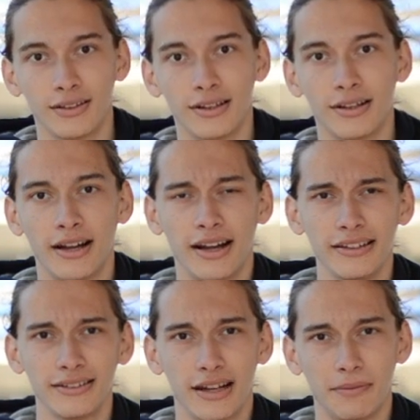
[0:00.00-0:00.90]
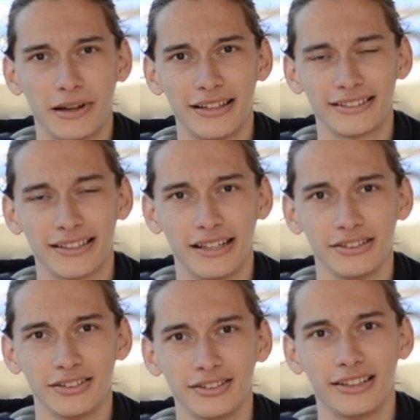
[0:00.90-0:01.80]
Hi, I'm
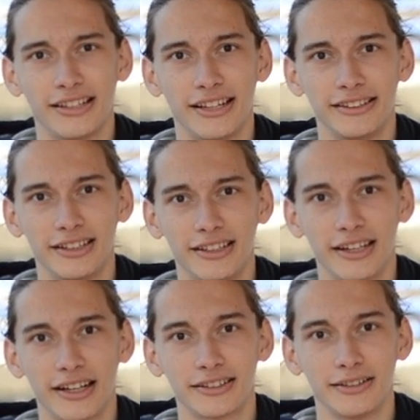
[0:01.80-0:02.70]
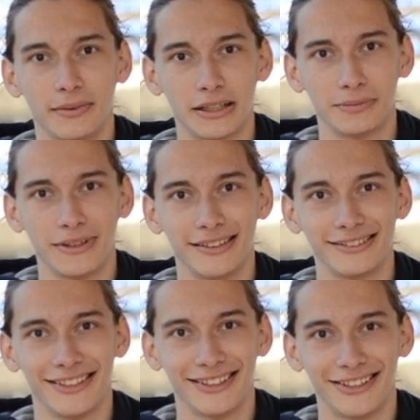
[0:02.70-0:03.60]
Alessandro, and I really liked my experience
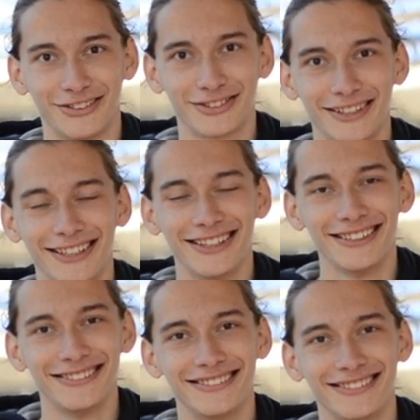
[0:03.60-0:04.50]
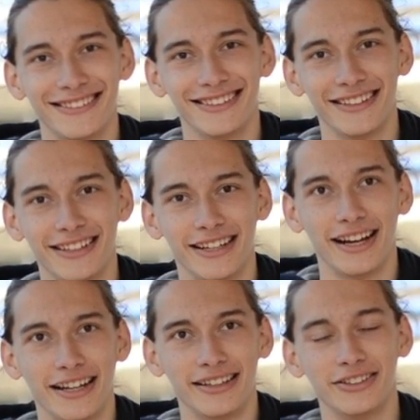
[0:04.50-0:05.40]
here in Australia.
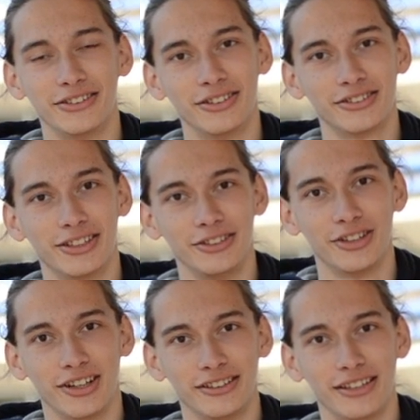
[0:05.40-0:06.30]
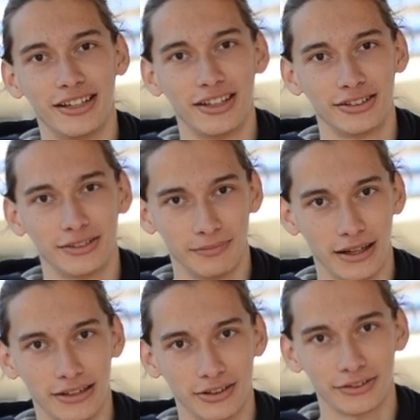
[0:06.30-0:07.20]
I also enjoyed a lot
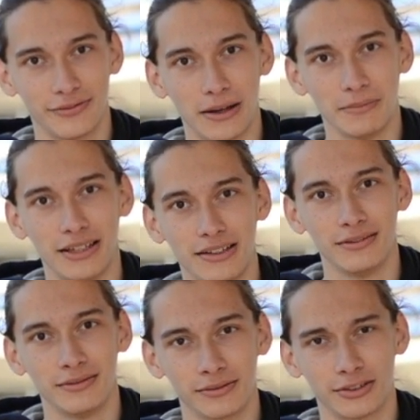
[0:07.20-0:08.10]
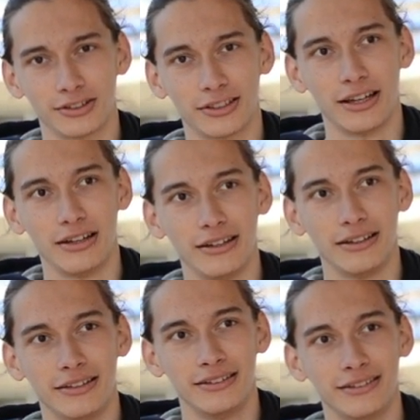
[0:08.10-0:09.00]
my host family because
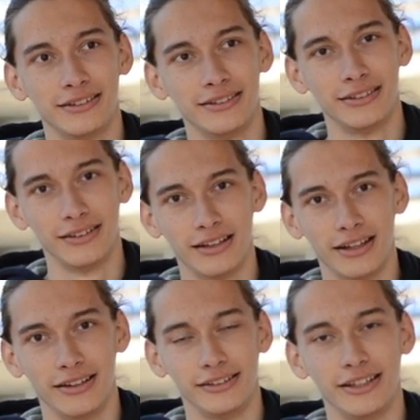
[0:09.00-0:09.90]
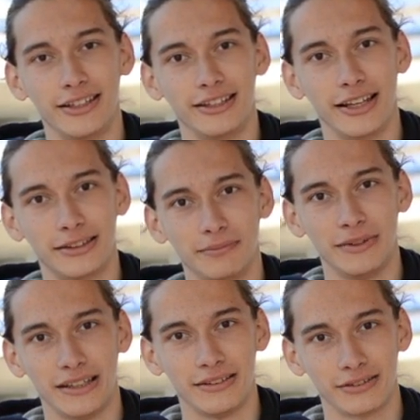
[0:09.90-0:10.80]
they really let
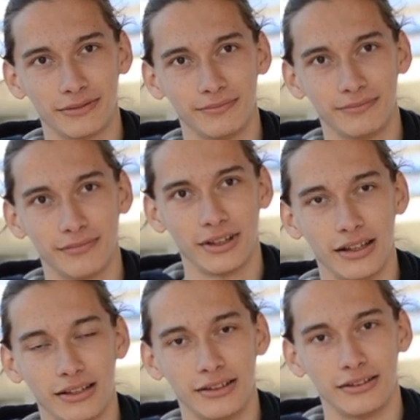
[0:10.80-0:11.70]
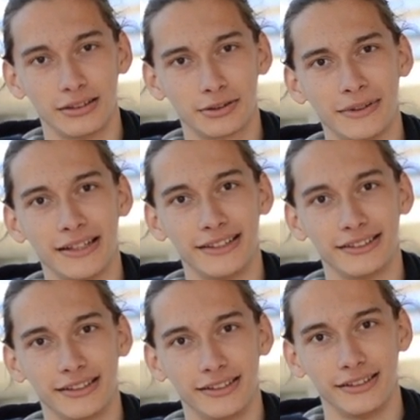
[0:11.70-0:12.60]
me experience
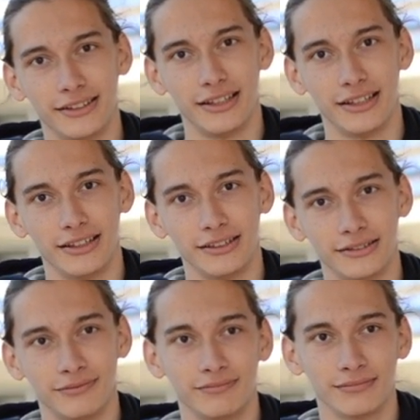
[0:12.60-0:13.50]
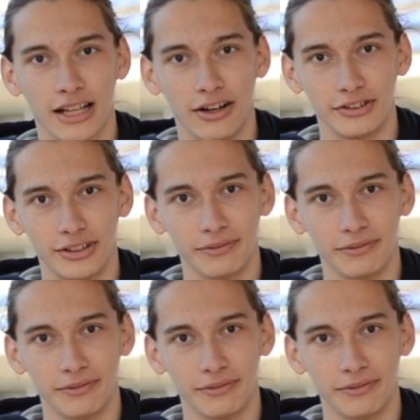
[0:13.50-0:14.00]
the country.